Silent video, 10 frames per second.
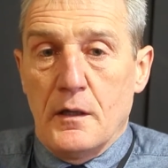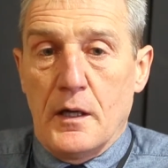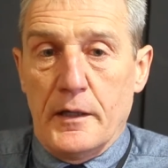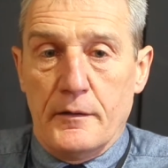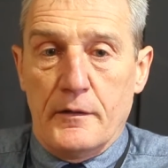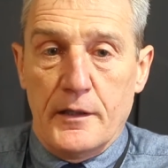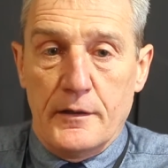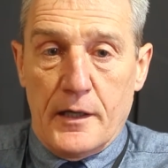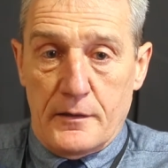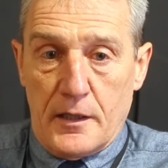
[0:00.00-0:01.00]
And in
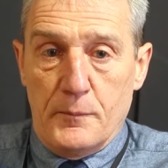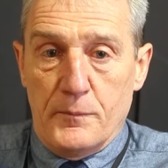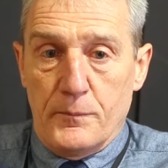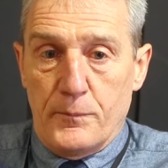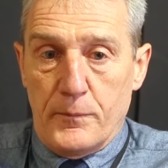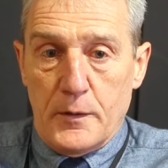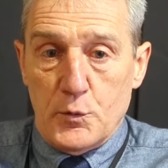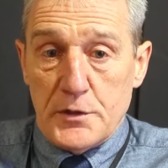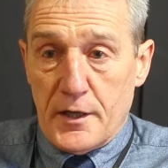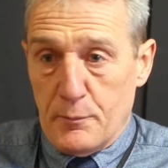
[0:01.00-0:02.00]
that time, it
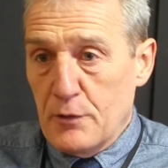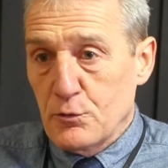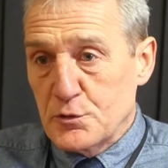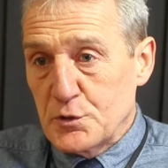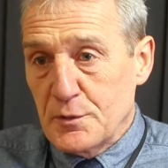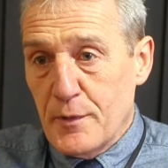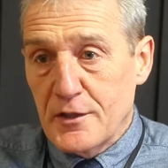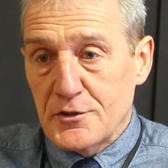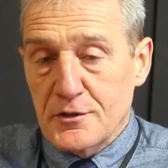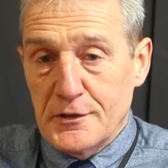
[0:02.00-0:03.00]
was Harry Melrose was the
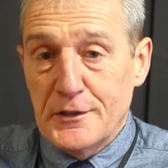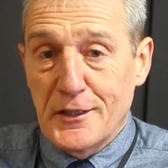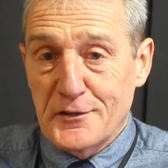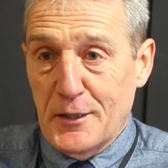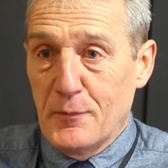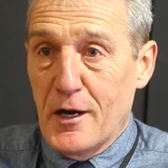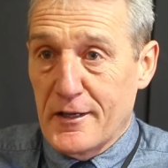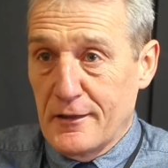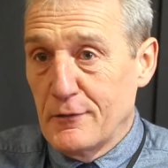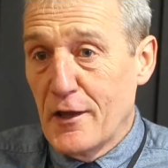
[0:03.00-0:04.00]
manager, and in that time
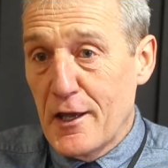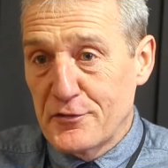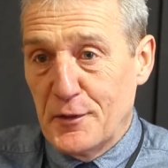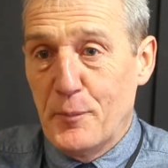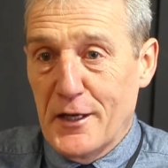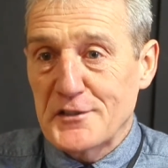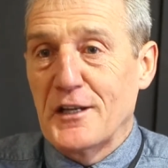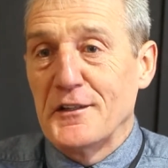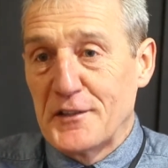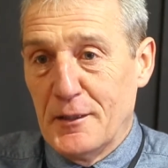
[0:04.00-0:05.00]
Harry left and Pat
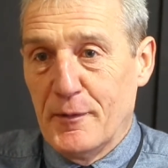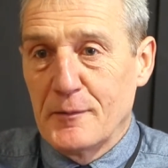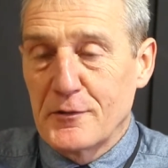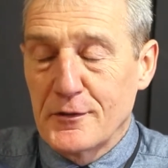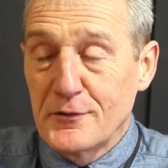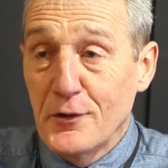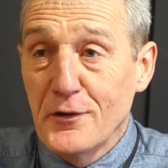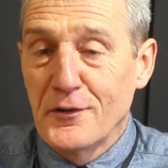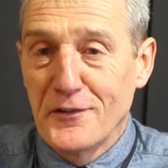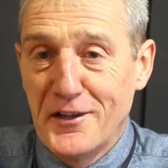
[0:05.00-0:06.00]
Stanton came in. I'm going,
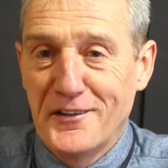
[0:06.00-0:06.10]
no.